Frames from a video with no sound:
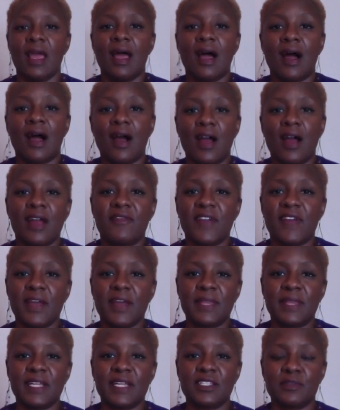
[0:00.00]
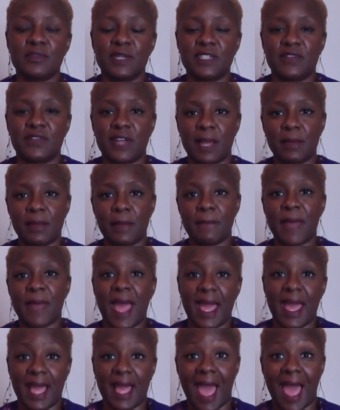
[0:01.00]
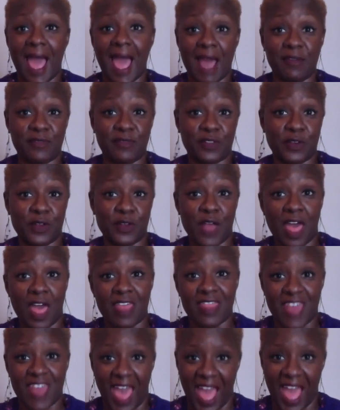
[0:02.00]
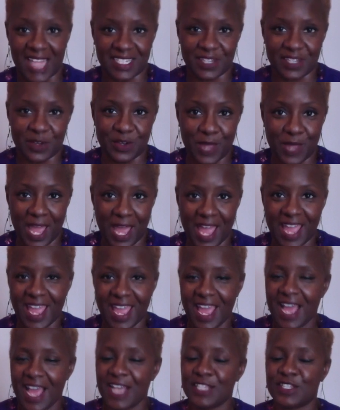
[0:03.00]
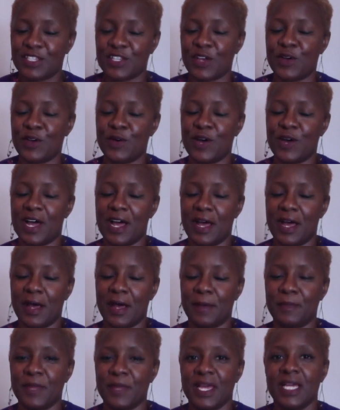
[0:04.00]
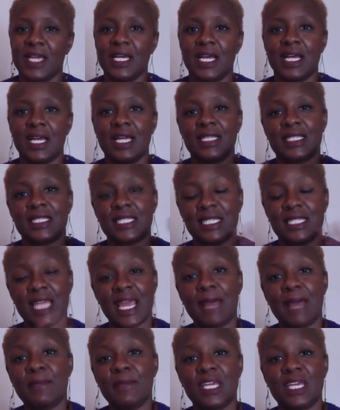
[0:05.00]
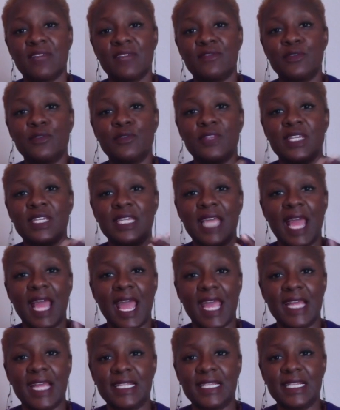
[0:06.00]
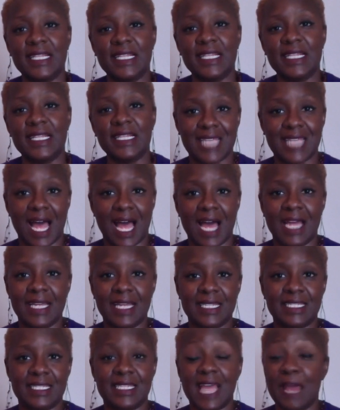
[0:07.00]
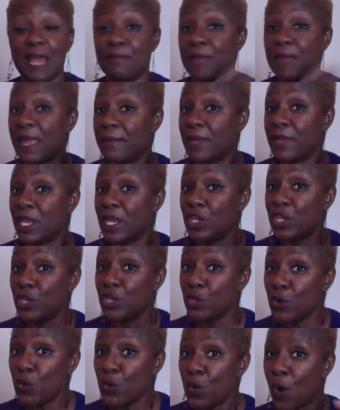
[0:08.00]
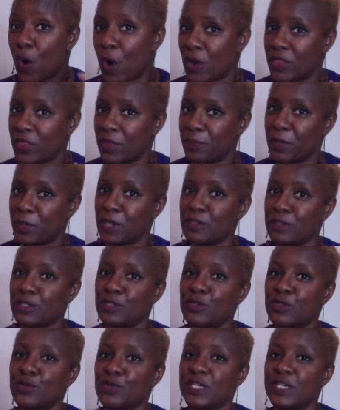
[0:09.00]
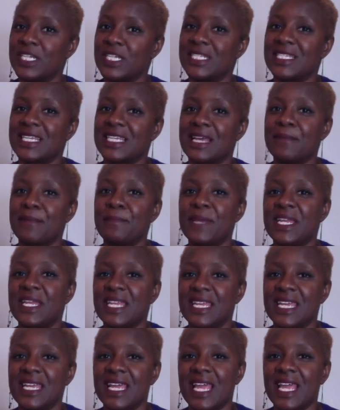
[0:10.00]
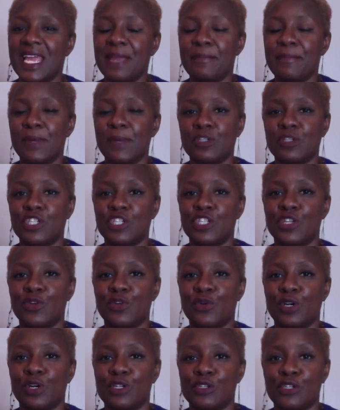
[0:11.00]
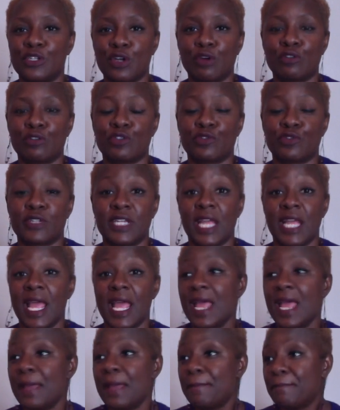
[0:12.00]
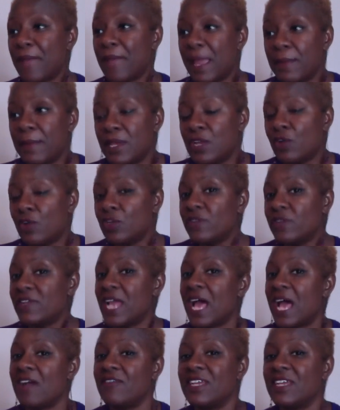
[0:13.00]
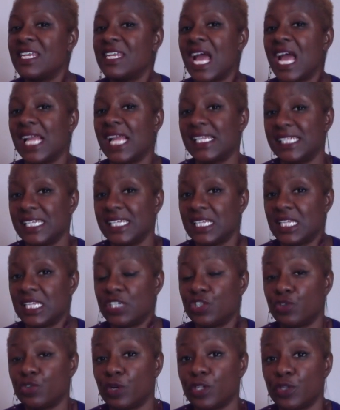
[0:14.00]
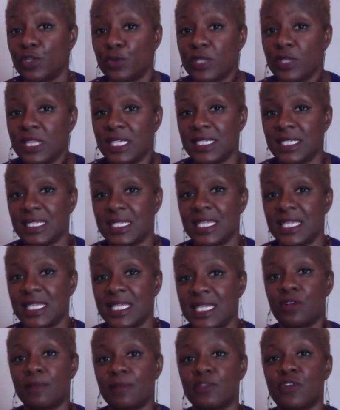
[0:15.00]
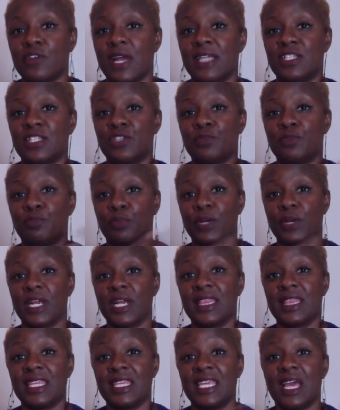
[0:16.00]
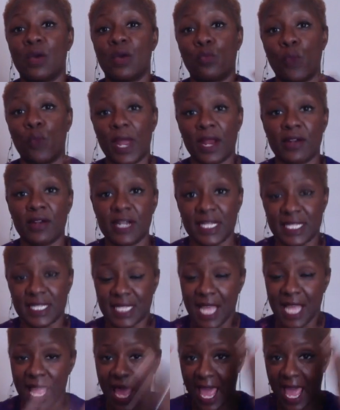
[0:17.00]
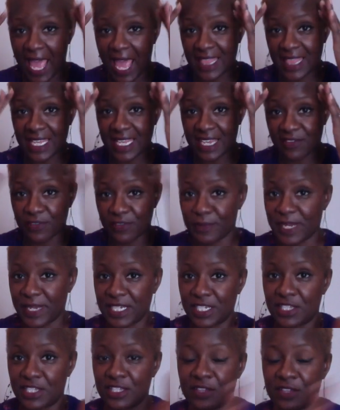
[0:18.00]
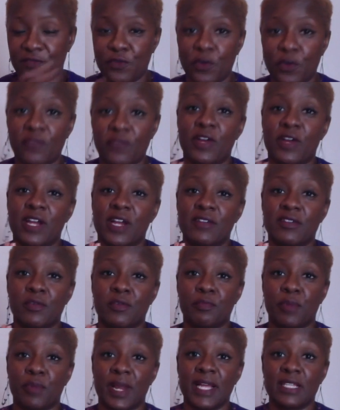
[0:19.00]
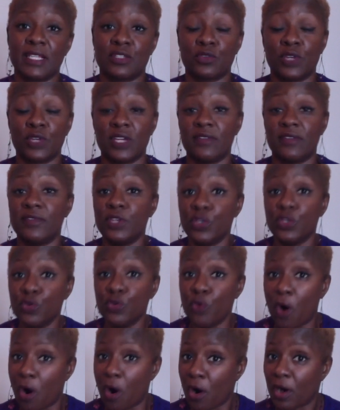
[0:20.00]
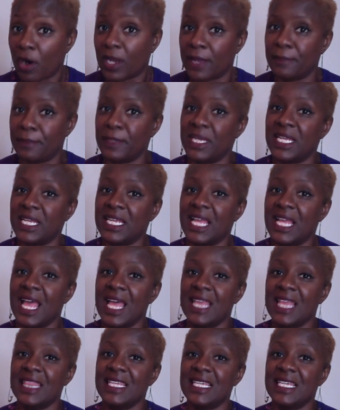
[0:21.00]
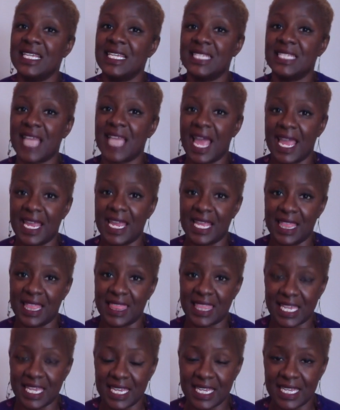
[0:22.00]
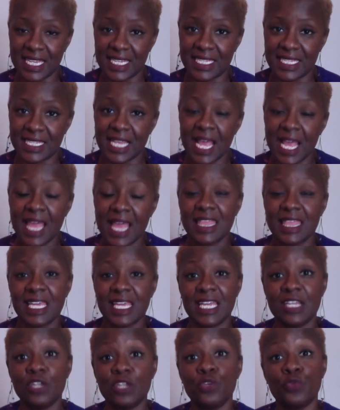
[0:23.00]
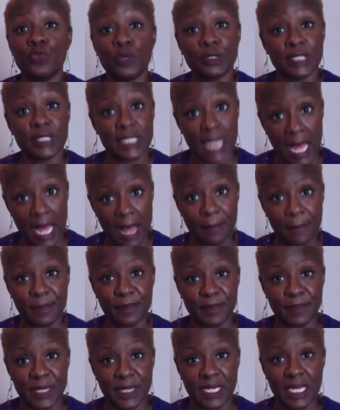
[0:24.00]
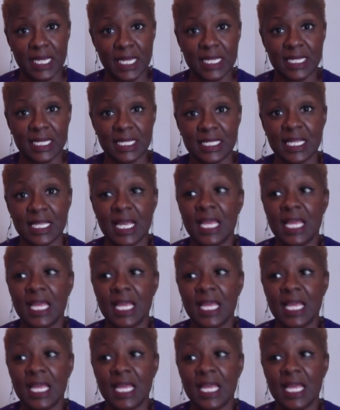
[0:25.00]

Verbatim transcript: All right, fam, thanks so much for coming back after that. Okay, so um, Today, I'm going to give you the eight signs that maybe you are the person who is committing emotional adultery. Maybe you don't even have any idea that you are doing these things. So, I'm trying to bring the awareness and the information to the forefront of your brain. So, if you are committing these eight things, then you will stop because